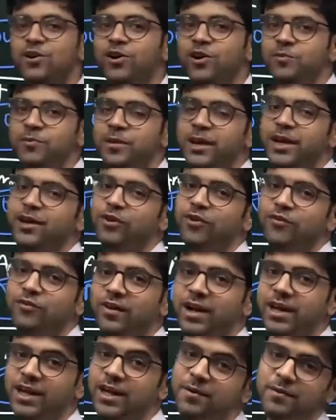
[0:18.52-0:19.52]
long break of
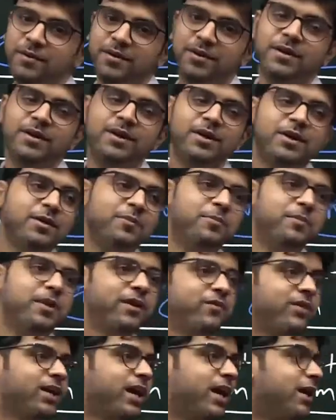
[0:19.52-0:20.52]
one day,
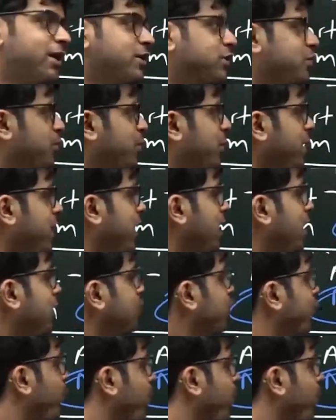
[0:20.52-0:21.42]
but we are resuming here. So